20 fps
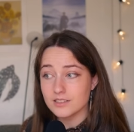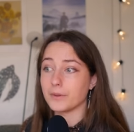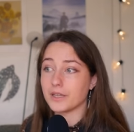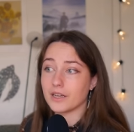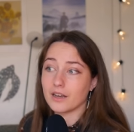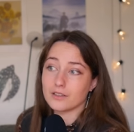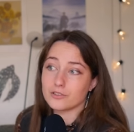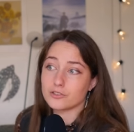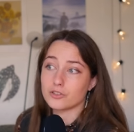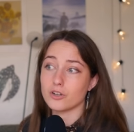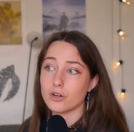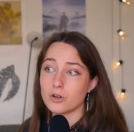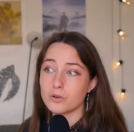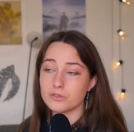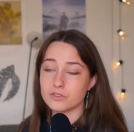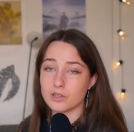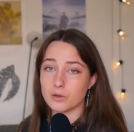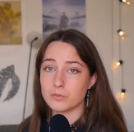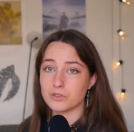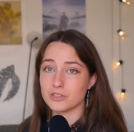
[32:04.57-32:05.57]
Because, you know, if
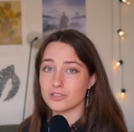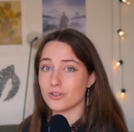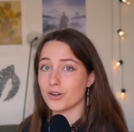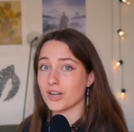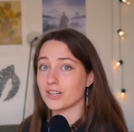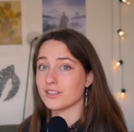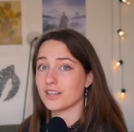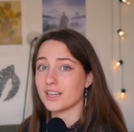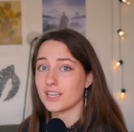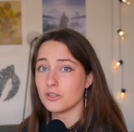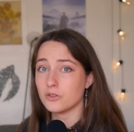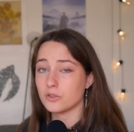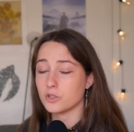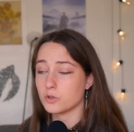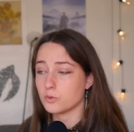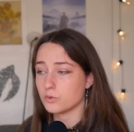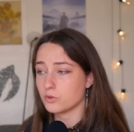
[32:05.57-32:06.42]
someone's trying to kill you,